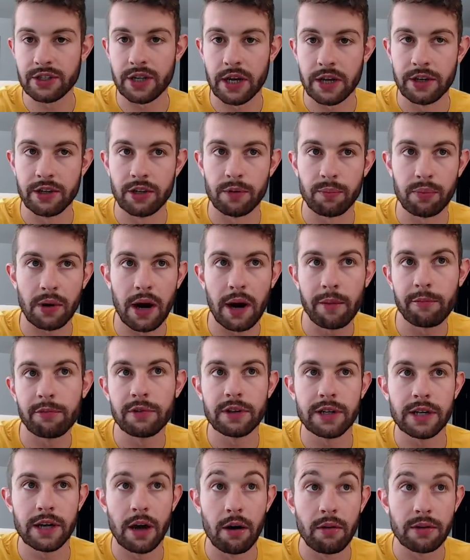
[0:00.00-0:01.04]
and you're
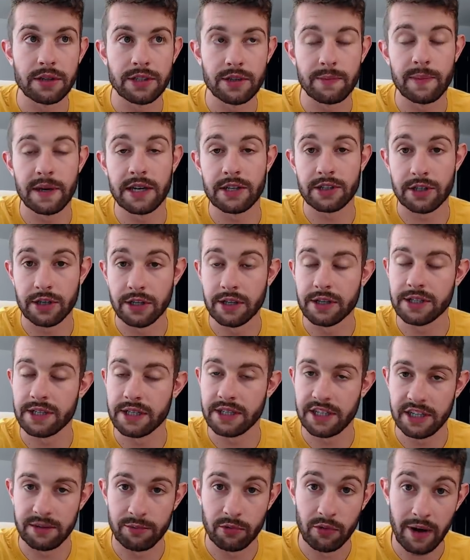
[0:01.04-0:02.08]
probably going to be as good as the
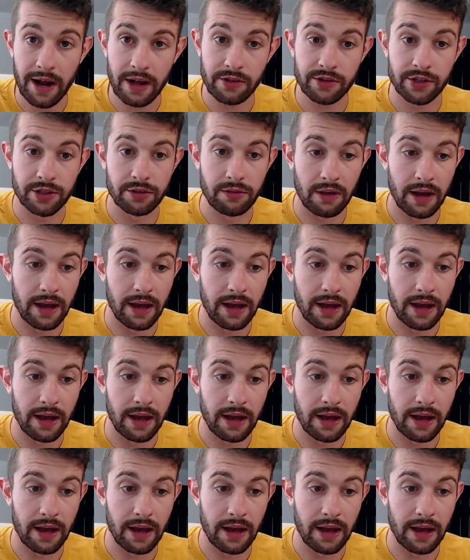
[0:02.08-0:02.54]
team around you.